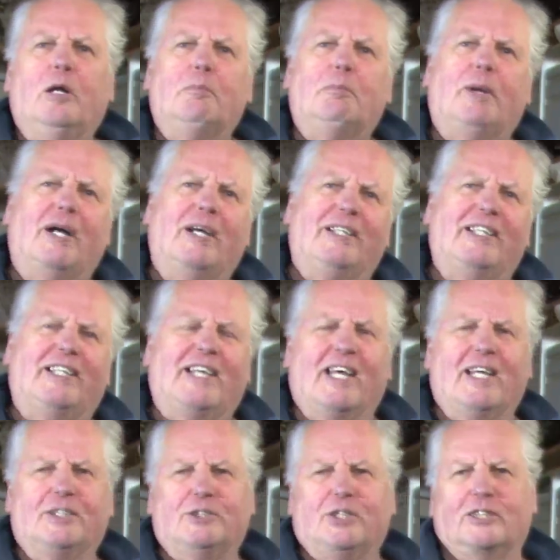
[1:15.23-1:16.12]
but you
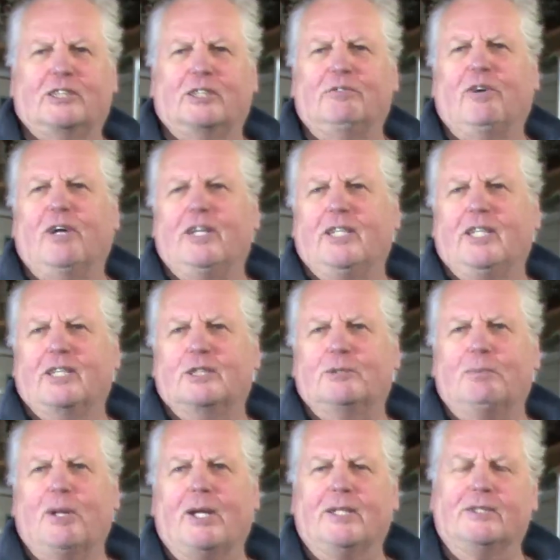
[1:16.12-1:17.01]
can't justify the
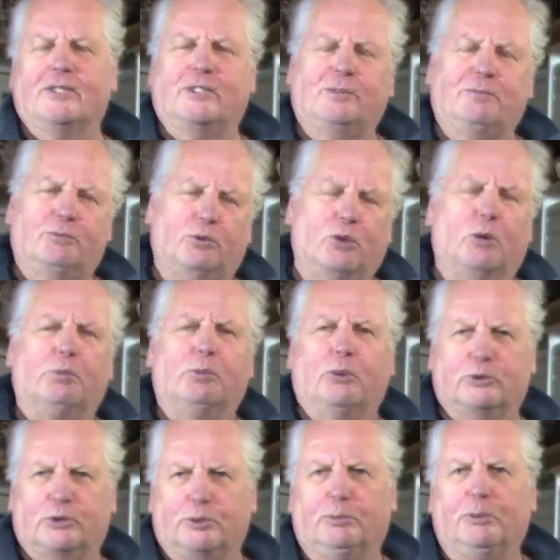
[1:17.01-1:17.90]
expense,
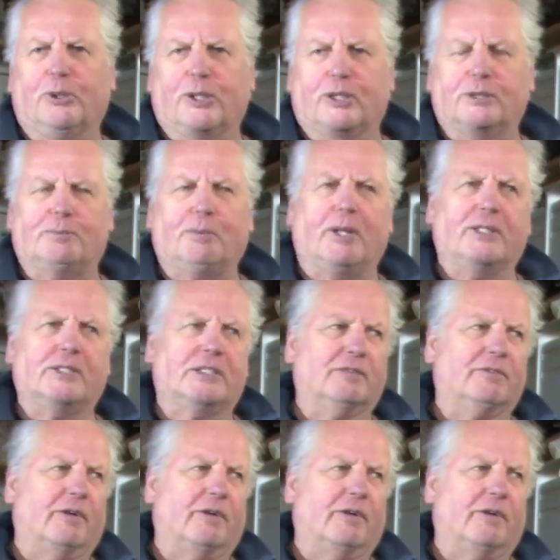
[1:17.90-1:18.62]
GoPros are pretty expensive.